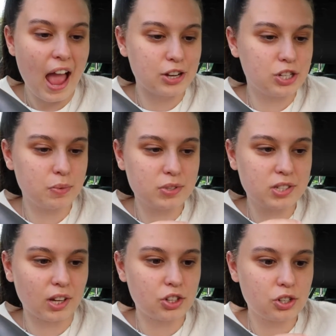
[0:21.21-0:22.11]
And she was
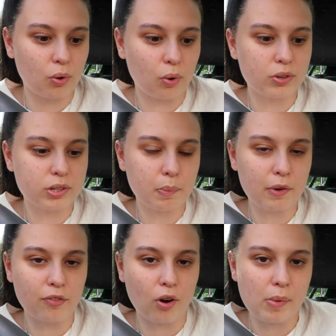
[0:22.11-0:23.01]
such an awesome
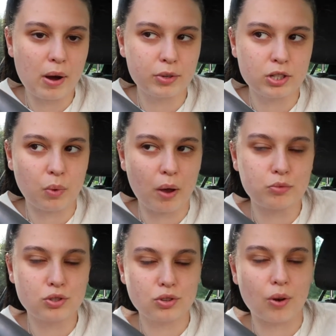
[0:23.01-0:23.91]
performer, which is why
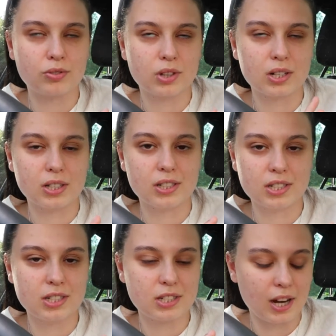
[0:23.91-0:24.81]
I'm so excited to
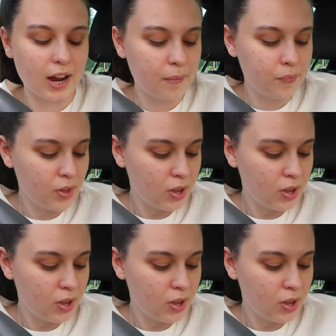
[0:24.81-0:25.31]
listen to this today.